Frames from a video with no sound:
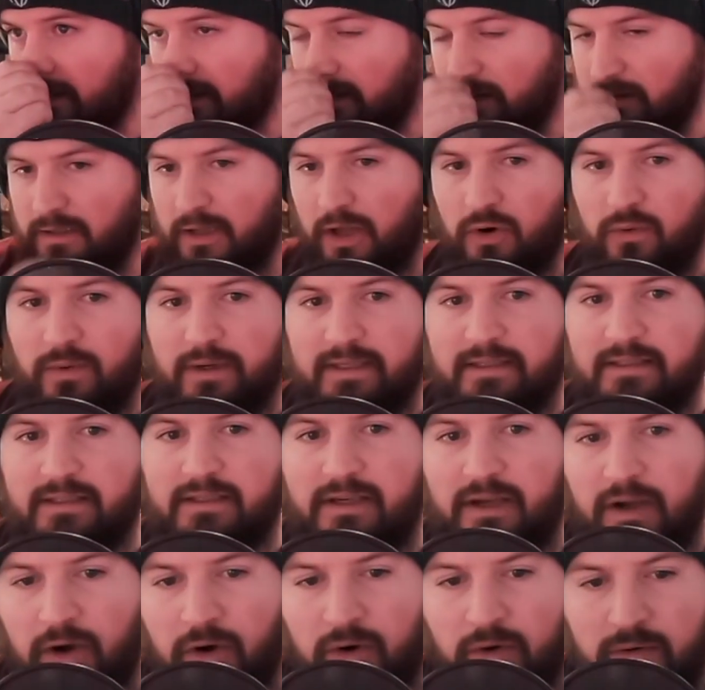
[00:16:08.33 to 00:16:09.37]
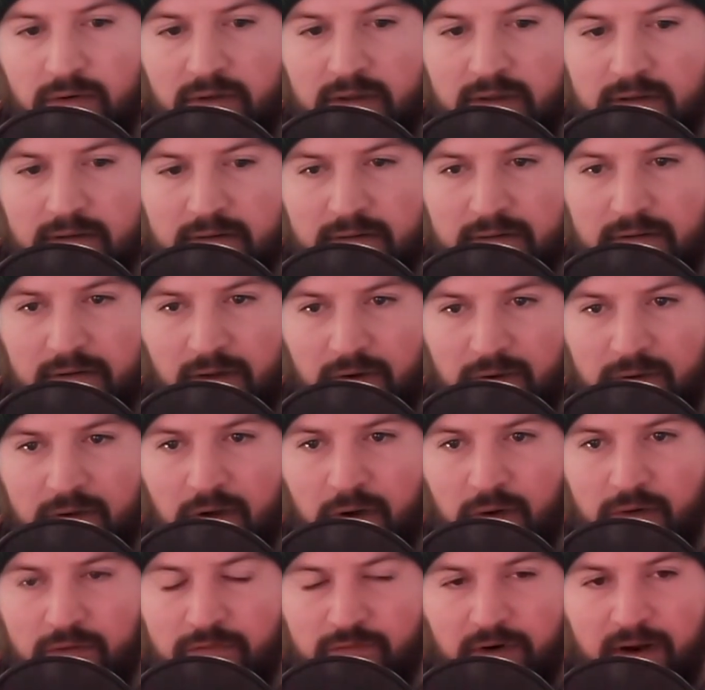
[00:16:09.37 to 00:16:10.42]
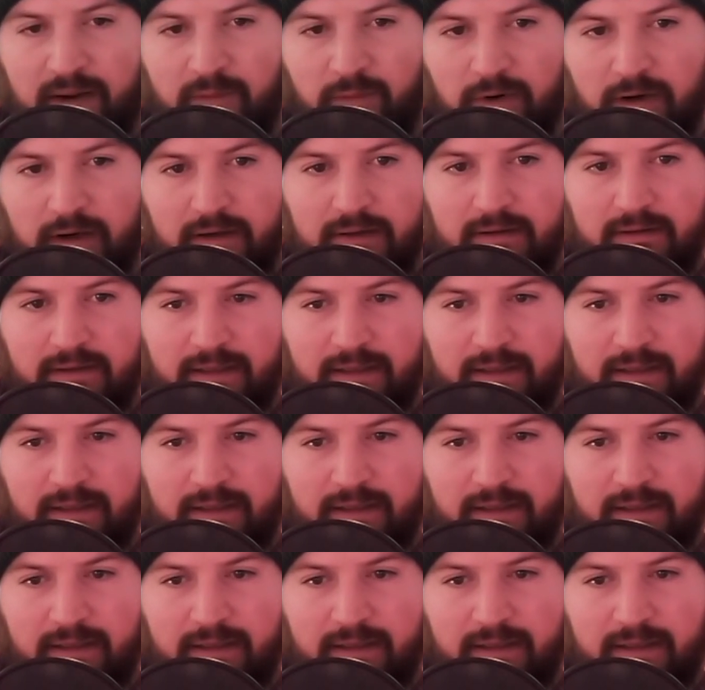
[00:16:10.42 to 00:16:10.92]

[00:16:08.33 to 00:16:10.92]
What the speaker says: lowest code, low code framework